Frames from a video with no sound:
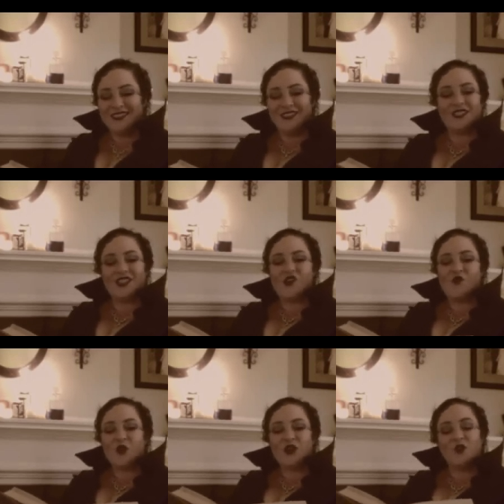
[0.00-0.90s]
The
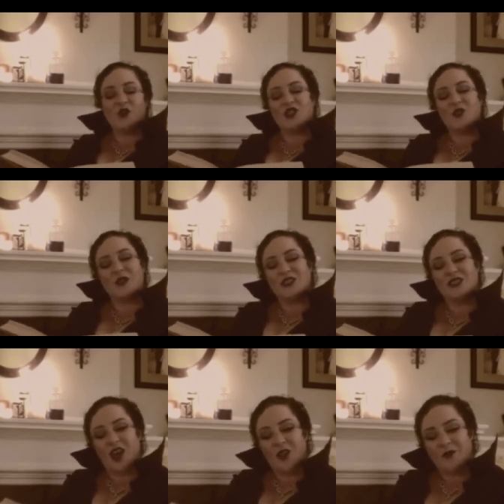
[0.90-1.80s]
ceremony was to be
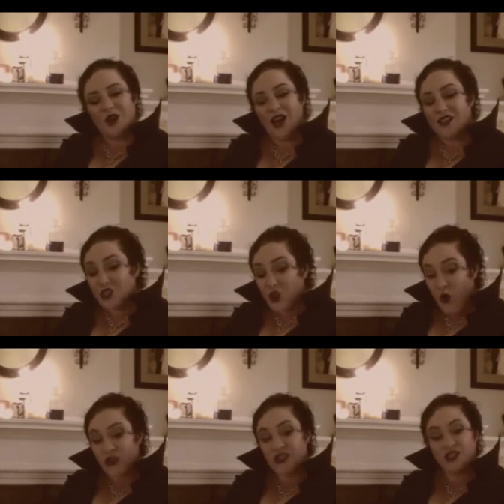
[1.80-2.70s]
solemnized
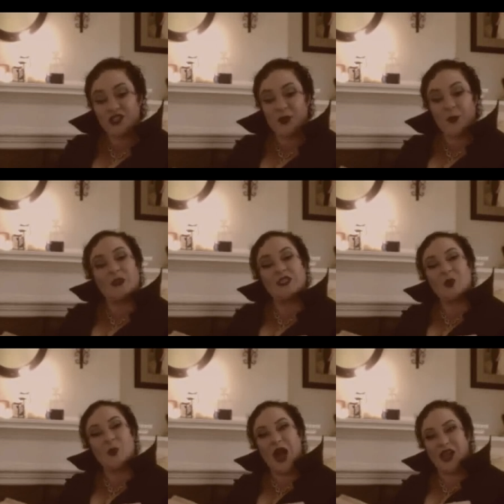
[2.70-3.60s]
according to the
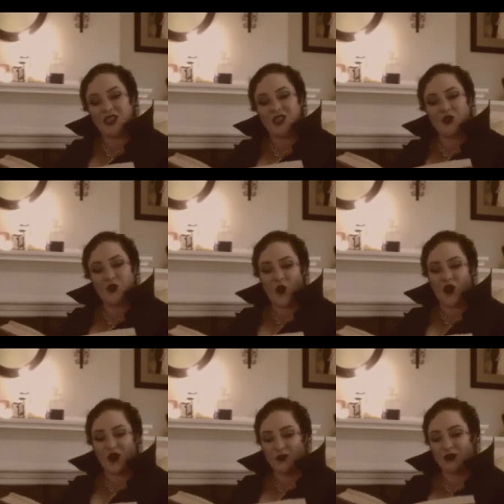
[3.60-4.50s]
Episcopalian
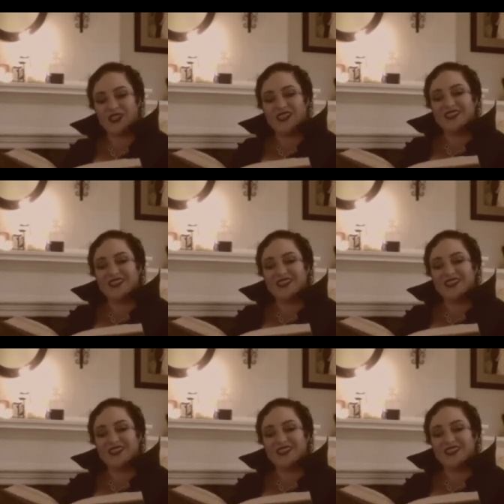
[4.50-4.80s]
forms,